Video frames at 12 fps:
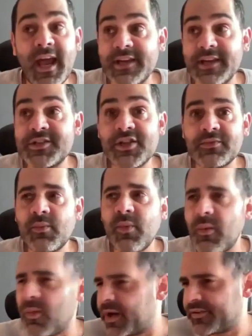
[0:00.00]
It's just,
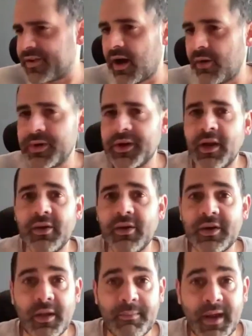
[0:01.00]
well, what is that? I want to know.
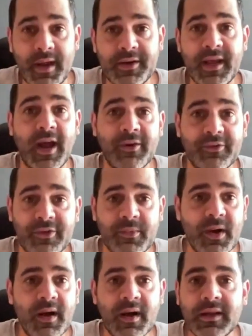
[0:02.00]
Can I play on it? How does it
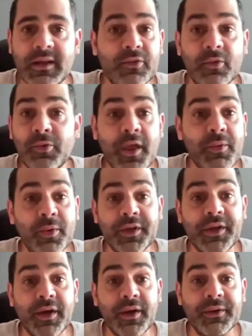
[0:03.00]
work? That's all they want
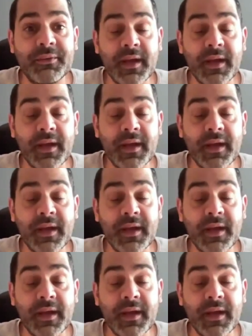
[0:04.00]
to know.